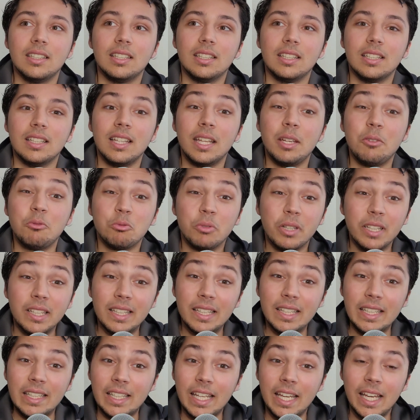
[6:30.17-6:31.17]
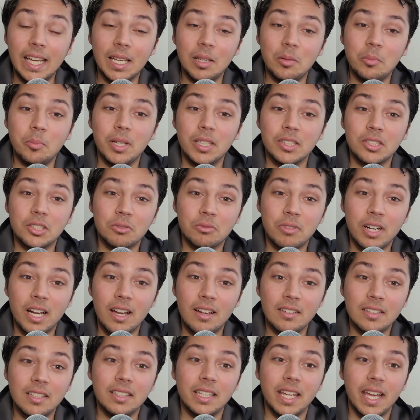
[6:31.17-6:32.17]
they really can't mess
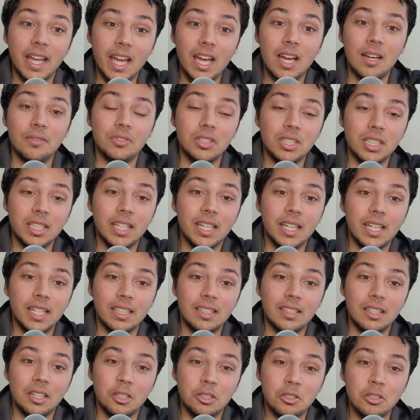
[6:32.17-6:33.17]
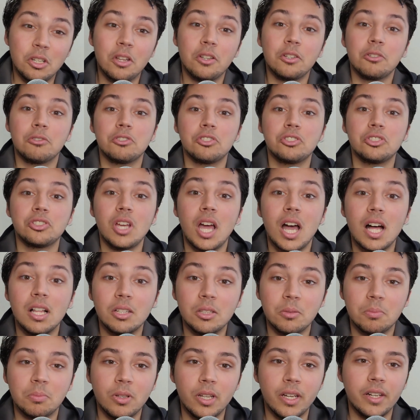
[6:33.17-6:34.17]
around and they have to get another
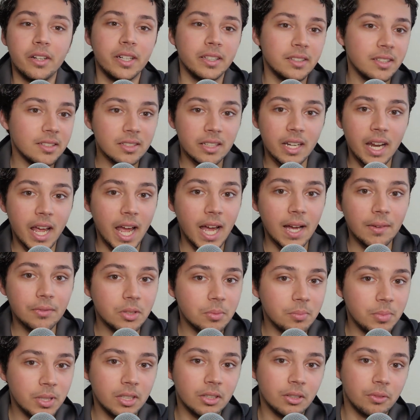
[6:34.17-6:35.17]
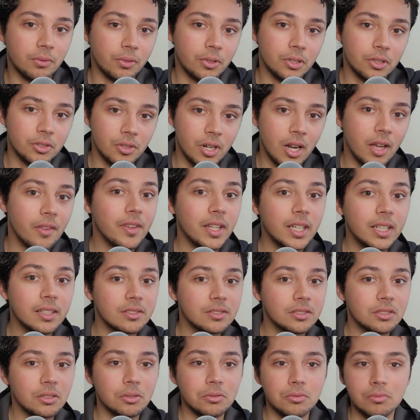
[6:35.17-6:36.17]
solid player, it doesn't have to be in the first round. They can
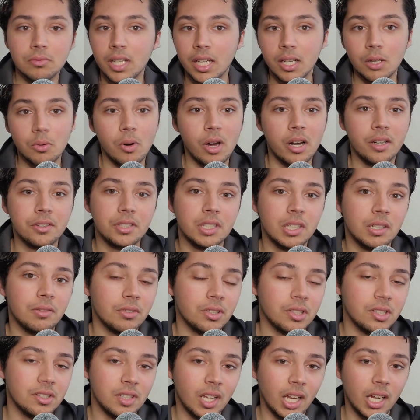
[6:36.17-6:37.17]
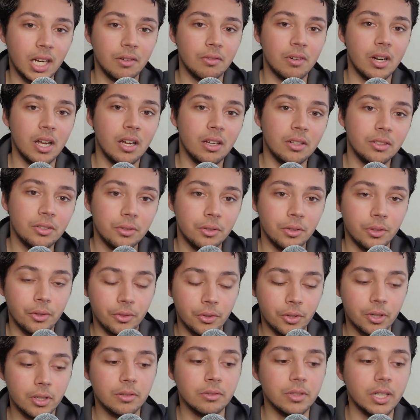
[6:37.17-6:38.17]
still take a wide receiver in the second round or the
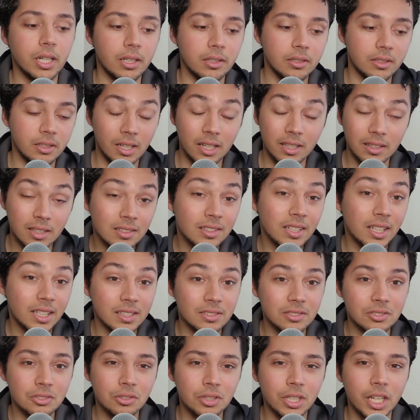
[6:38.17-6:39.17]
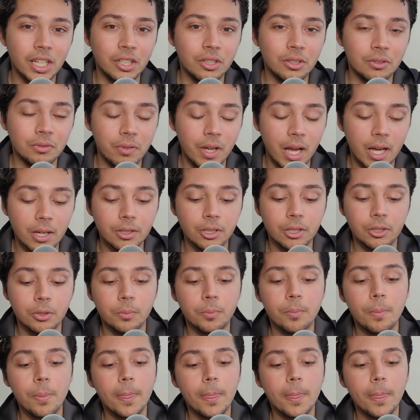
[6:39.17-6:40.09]
third round, and I think they can still get good value.